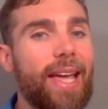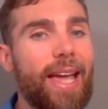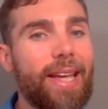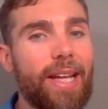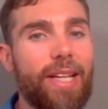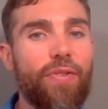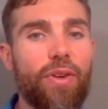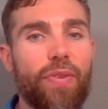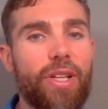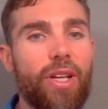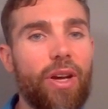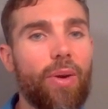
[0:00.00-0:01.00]
In a different
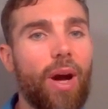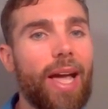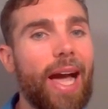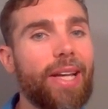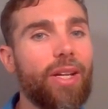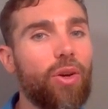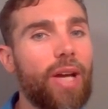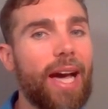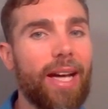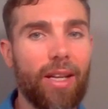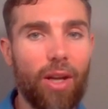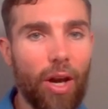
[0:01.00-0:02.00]
video, I had a look
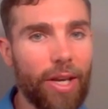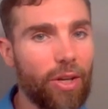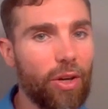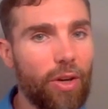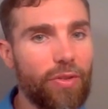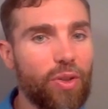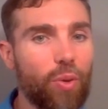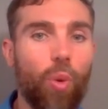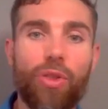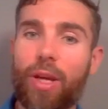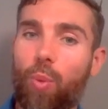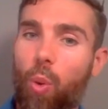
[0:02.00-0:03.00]
at light curves,
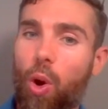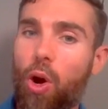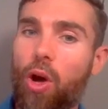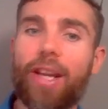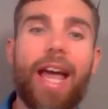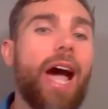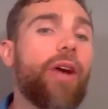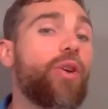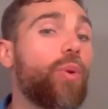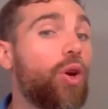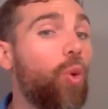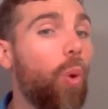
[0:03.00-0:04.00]
what they were and how
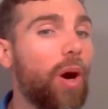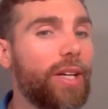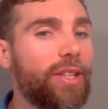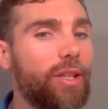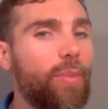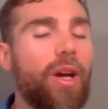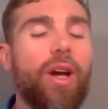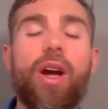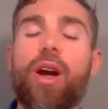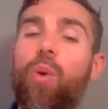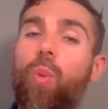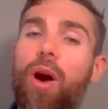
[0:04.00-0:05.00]
you acquired them.
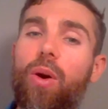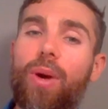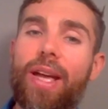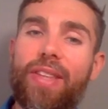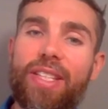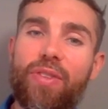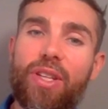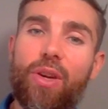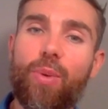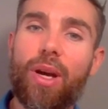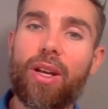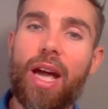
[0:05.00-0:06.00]
Well, in this
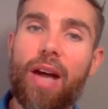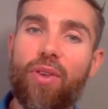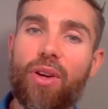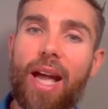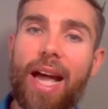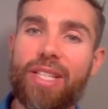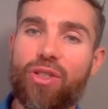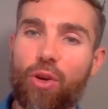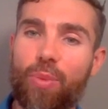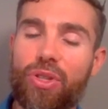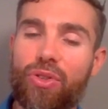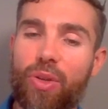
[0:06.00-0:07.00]
video, we're going to have a look at
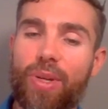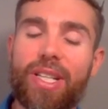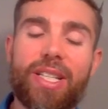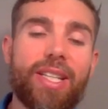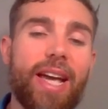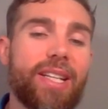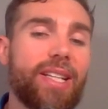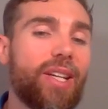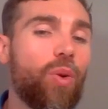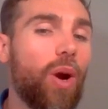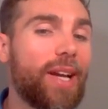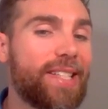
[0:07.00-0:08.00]
astrometry, which is actually
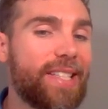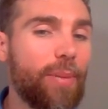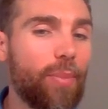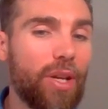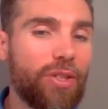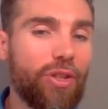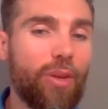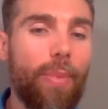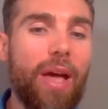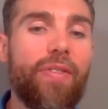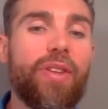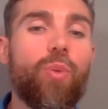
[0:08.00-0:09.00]
quite similar. So the
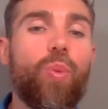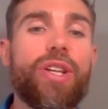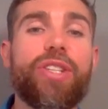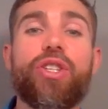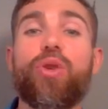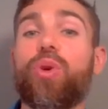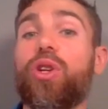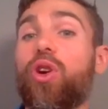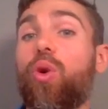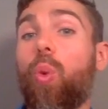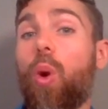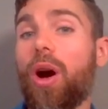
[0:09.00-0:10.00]
method in which you would
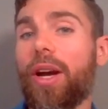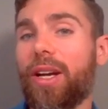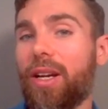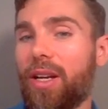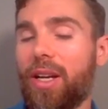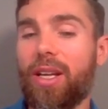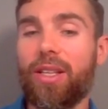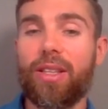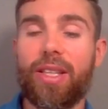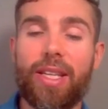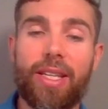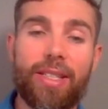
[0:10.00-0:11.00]
acquire
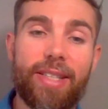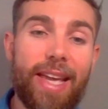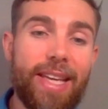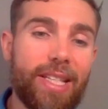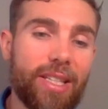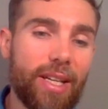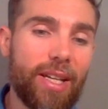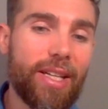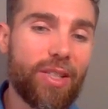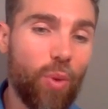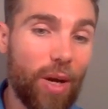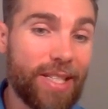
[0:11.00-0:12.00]
the data
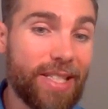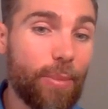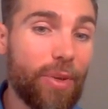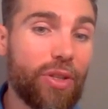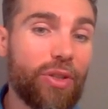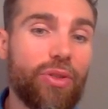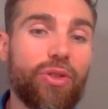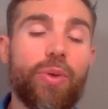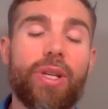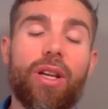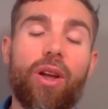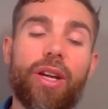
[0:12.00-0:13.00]
is quite similar to
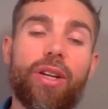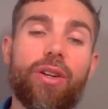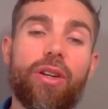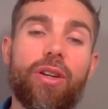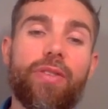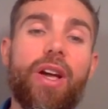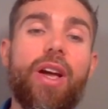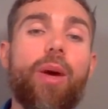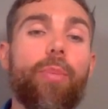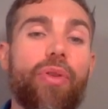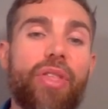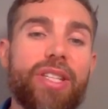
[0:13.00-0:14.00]
doing a light curve.
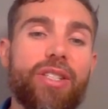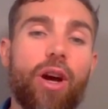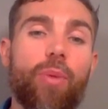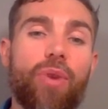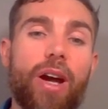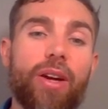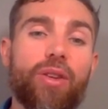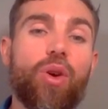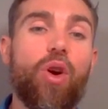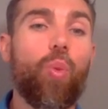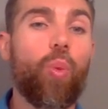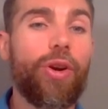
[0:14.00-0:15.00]
But this time round,
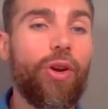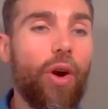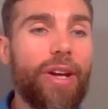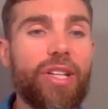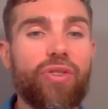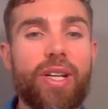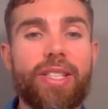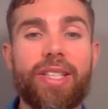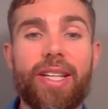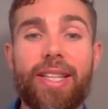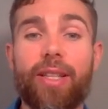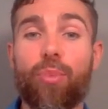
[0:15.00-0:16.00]
we're not
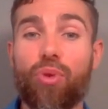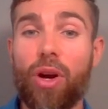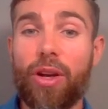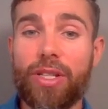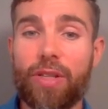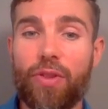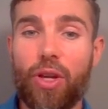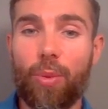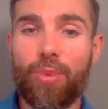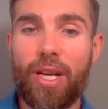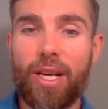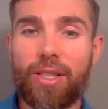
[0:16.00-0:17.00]
interested in the brightness of the
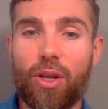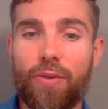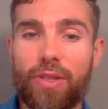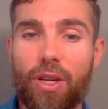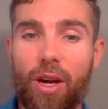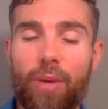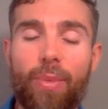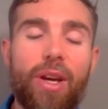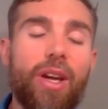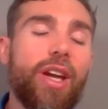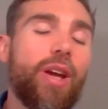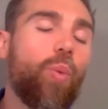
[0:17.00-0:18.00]
object over time.
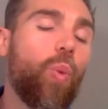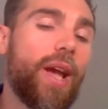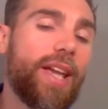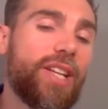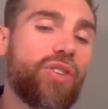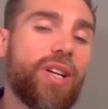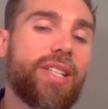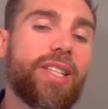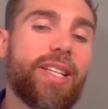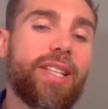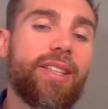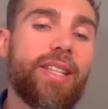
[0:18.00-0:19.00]
We're
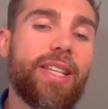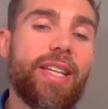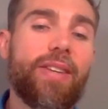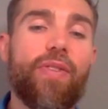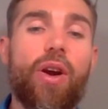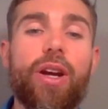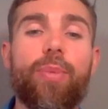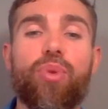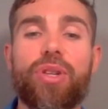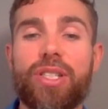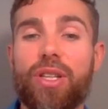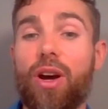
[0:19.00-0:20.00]
interested in the very
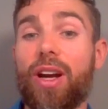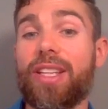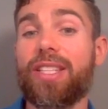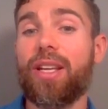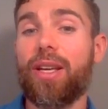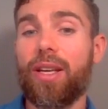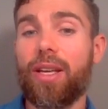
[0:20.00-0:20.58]
precise